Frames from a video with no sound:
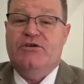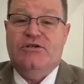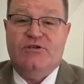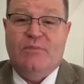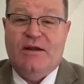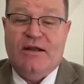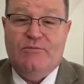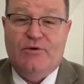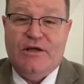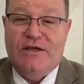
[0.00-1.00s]
devotions
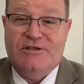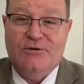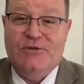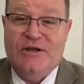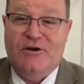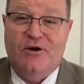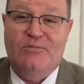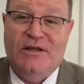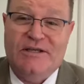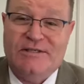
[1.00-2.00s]
Monday morning. Until then,
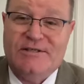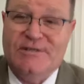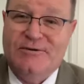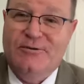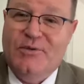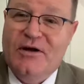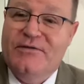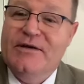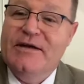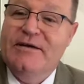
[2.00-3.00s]
God bless.
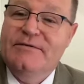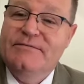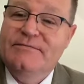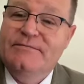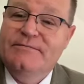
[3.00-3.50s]
Goodbye for now.